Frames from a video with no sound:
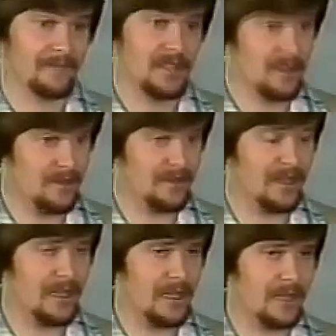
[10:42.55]
It's
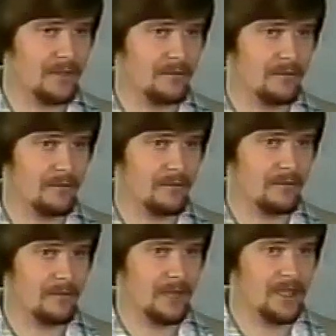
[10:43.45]
interesting, isn't it?
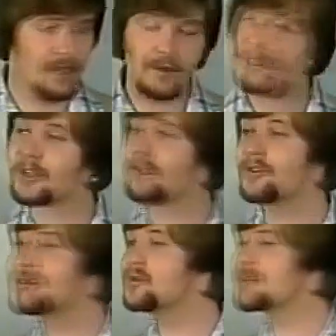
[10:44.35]
"And so-and-so
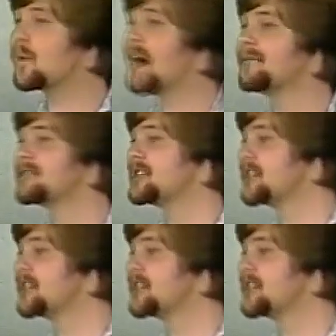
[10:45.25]
knew his wife, she